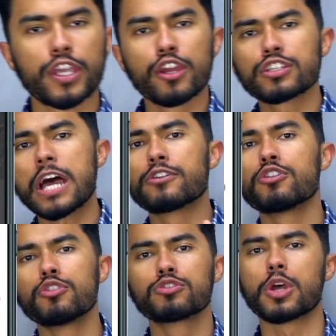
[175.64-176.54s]
So here's how you
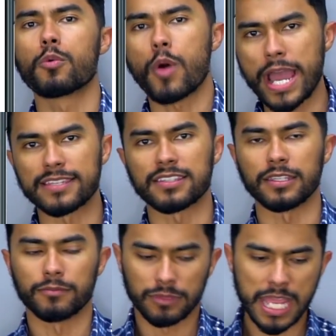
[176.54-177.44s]
use it
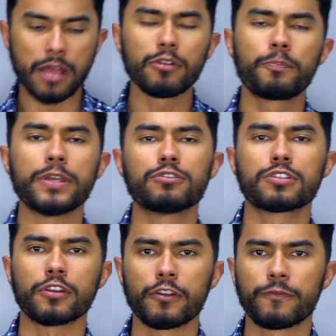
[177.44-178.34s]
wisely. Download
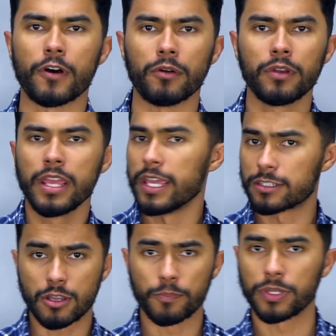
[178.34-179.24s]
Pinterest on your phone,
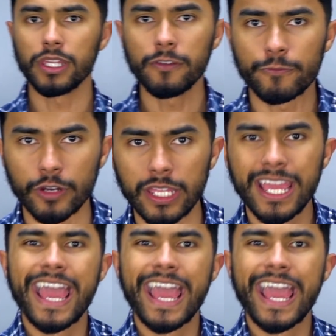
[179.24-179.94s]
it's completely free,